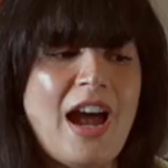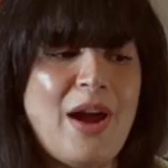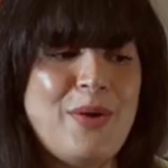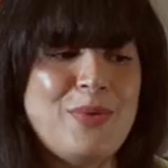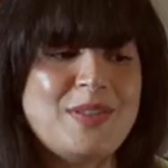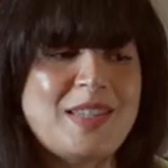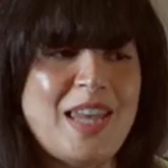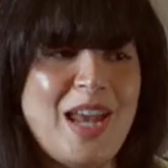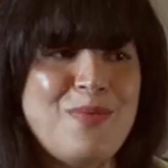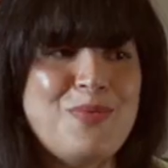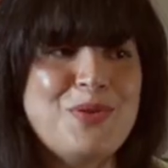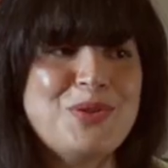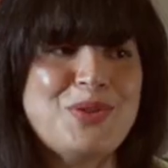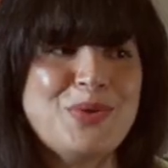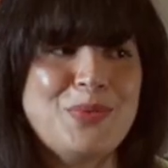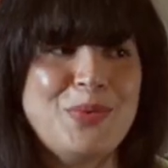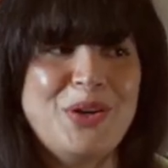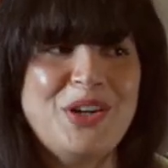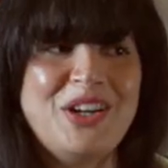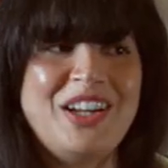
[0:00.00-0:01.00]
I was able
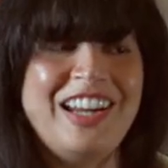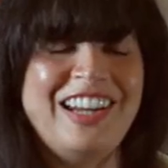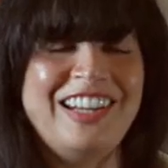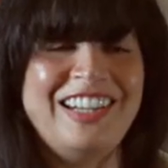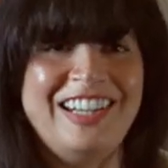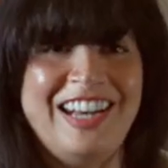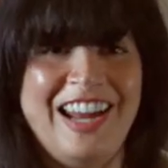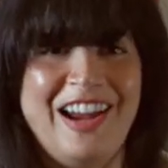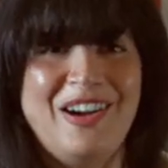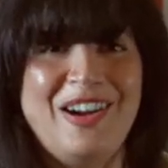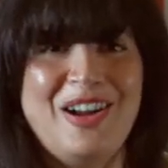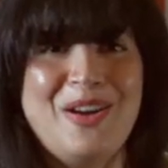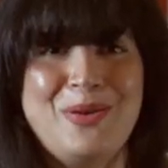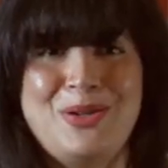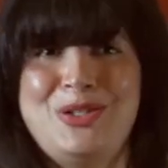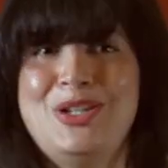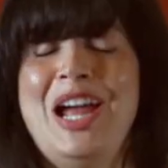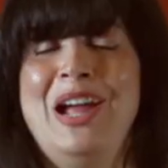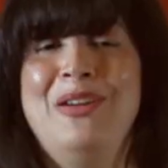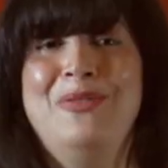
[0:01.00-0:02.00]
to work in an area
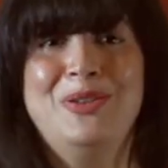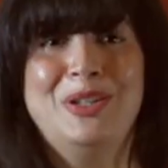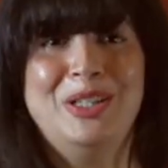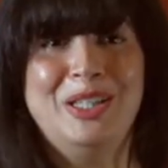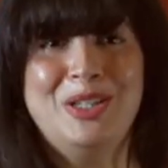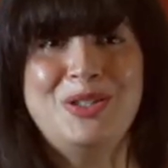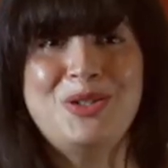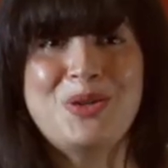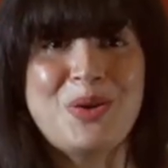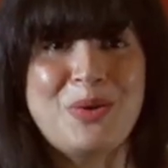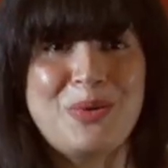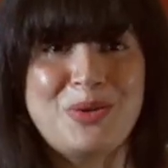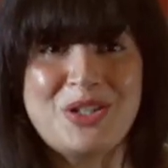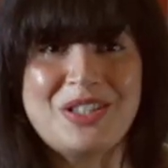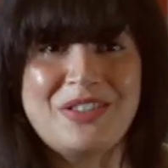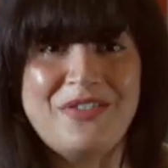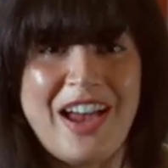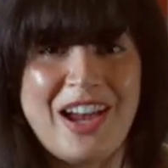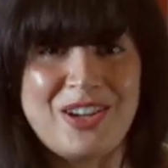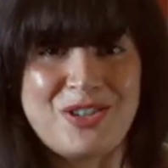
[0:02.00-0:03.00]
which I really enjoy, which
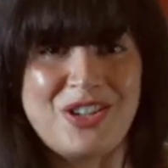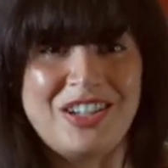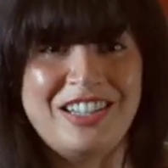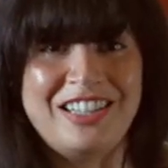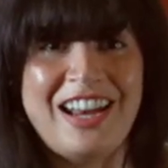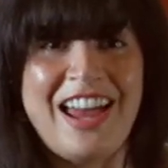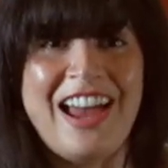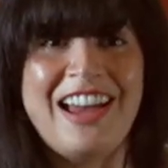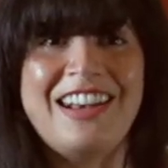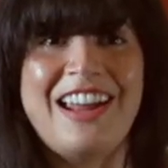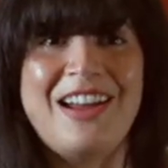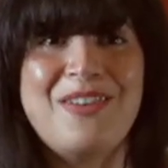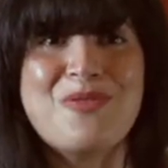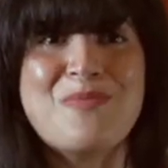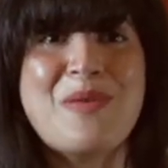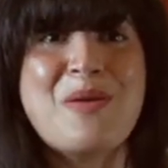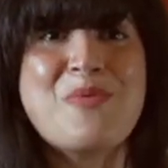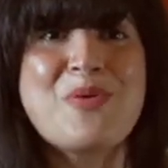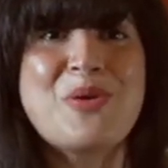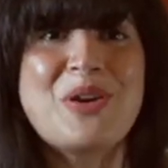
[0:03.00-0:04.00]
is fashion. And I
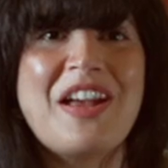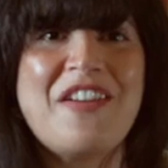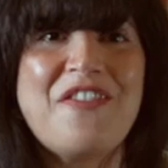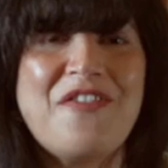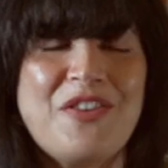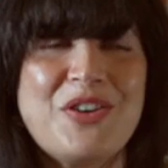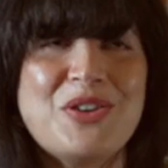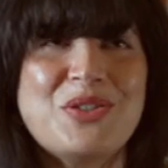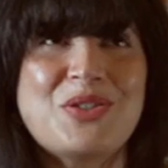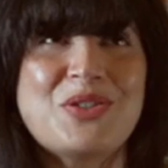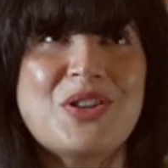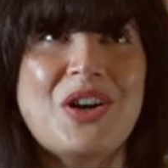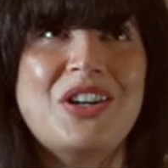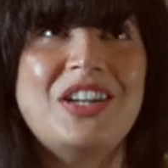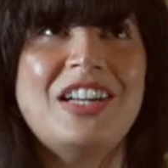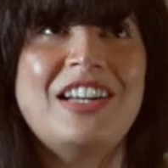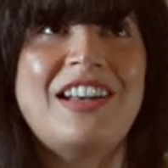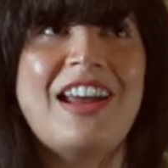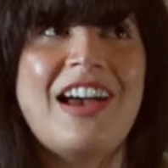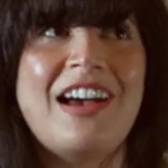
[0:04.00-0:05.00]
remember when I first
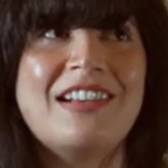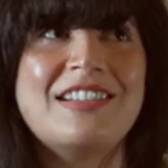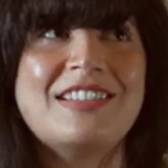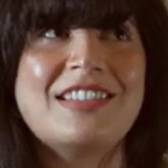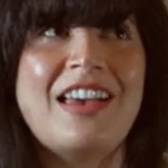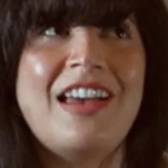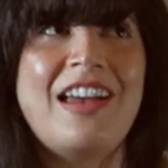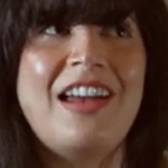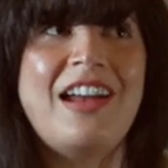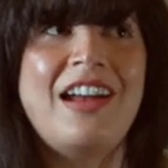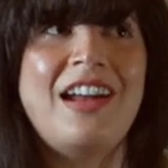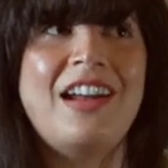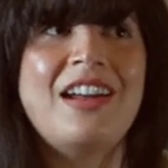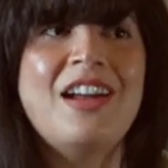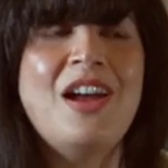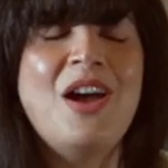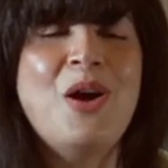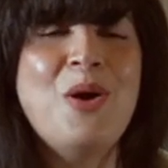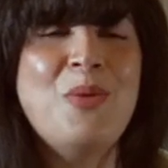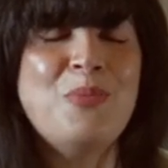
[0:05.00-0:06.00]
started as a
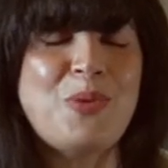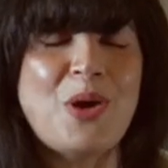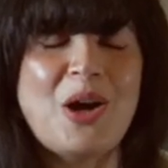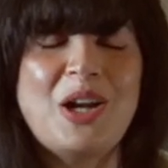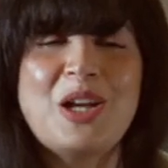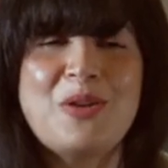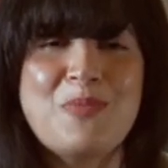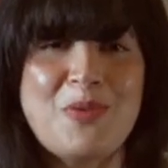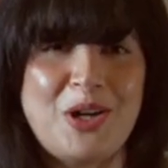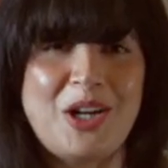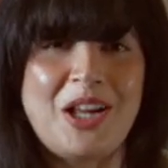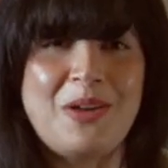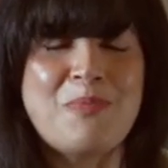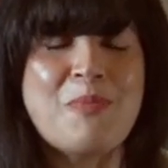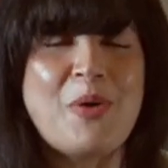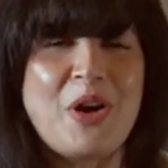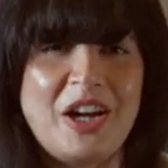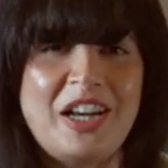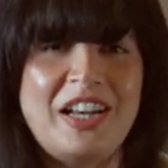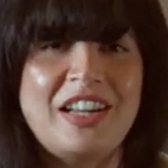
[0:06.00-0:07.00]
product
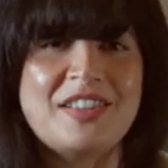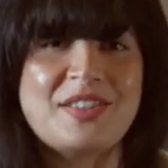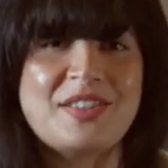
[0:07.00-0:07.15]
marketing